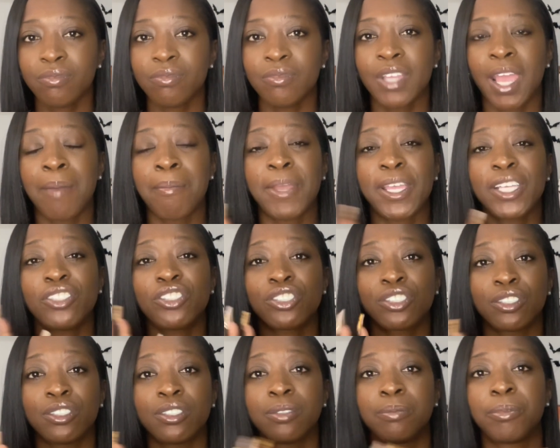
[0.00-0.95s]
I make
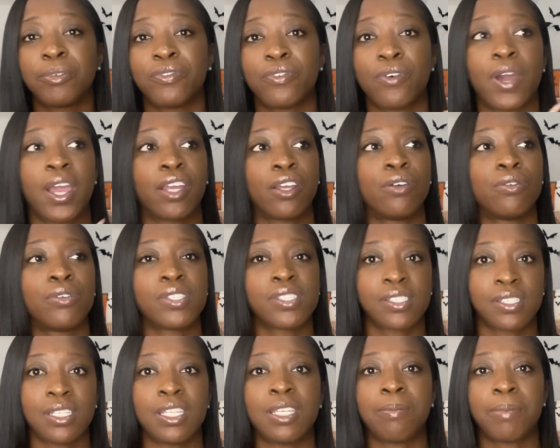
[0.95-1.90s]
sure before I go to
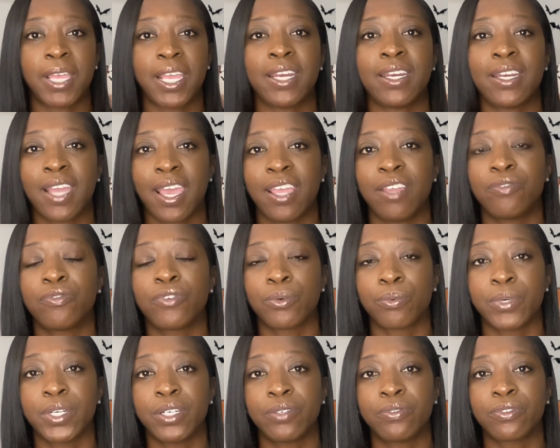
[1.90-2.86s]
sleep at night, for
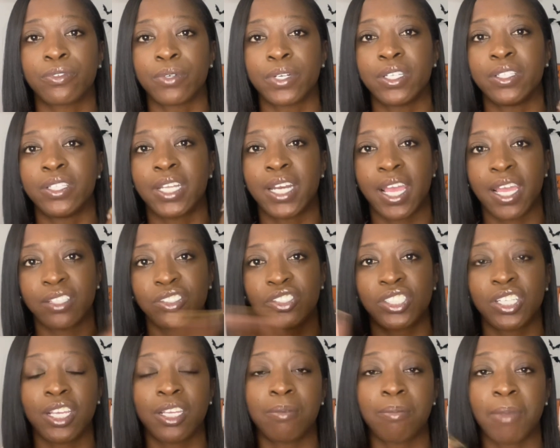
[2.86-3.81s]
real, that I
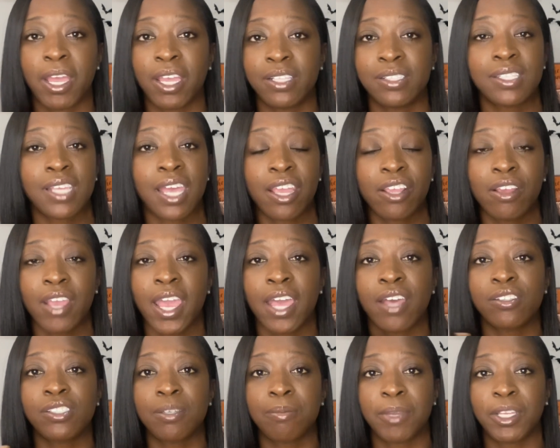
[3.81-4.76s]
check my entire
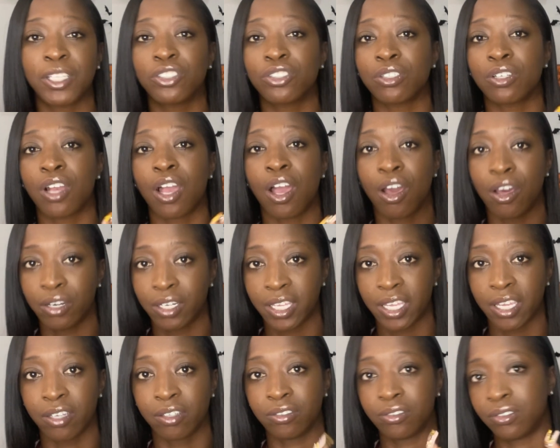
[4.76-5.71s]
house and make sure all the
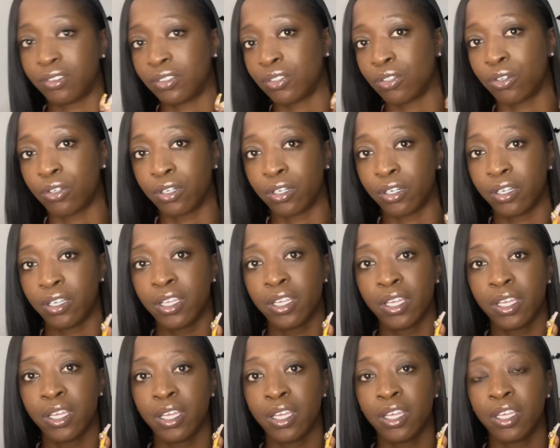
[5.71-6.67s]
candles are,
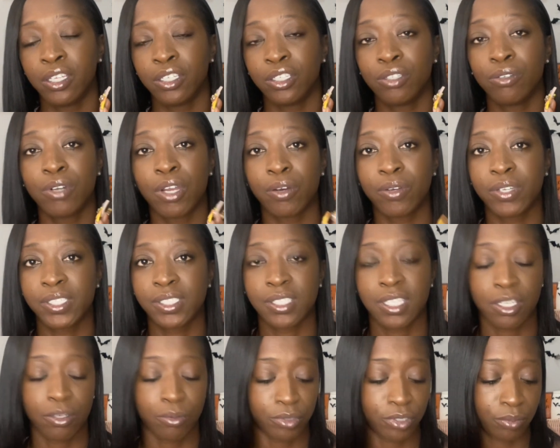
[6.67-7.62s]
you know,
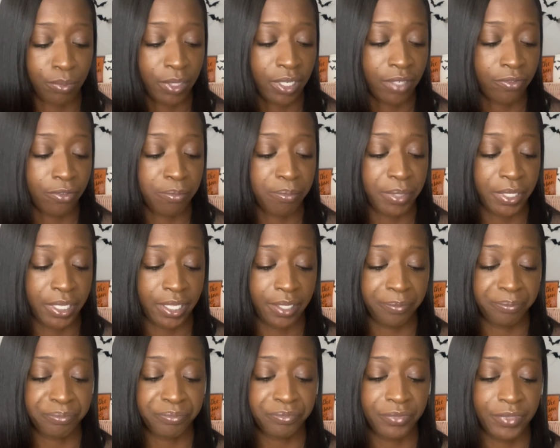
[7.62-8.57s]
extinguished or whatever.
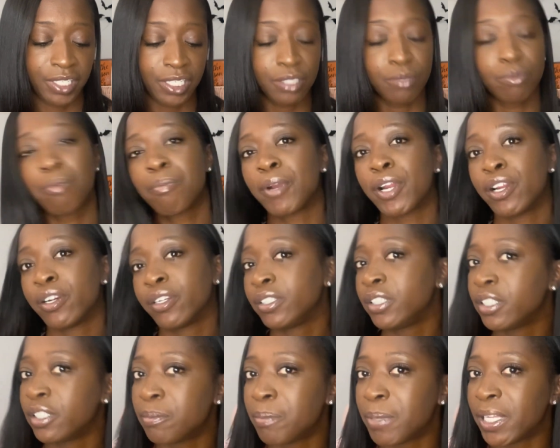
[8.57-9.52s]
But this one burned a
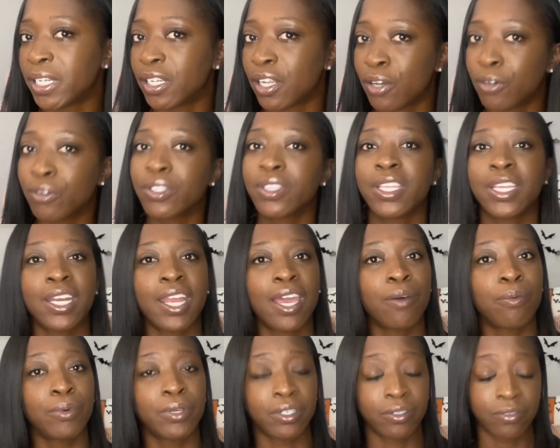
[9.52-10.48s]
little bit longer than I
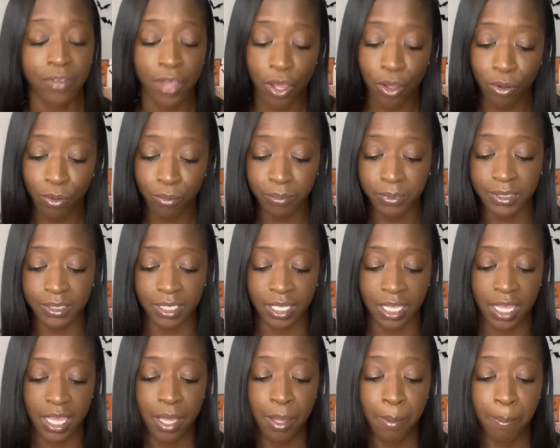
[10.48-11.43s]
would have hoped,
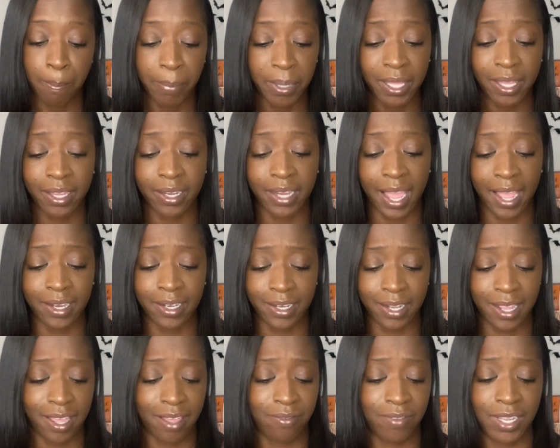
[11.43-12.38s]
but I
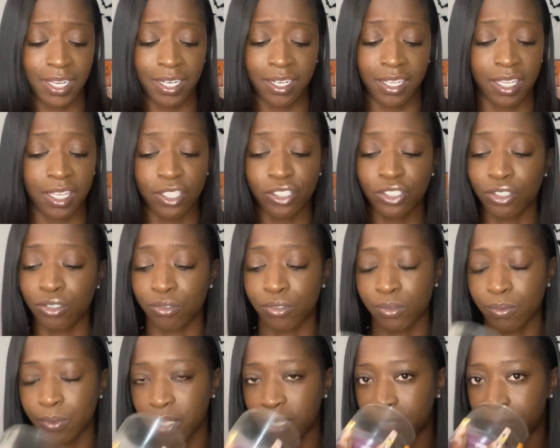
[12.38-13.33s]
didn't have any
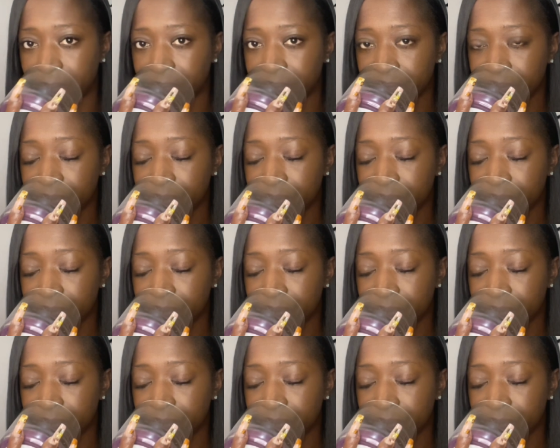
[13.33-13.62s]
issues with it.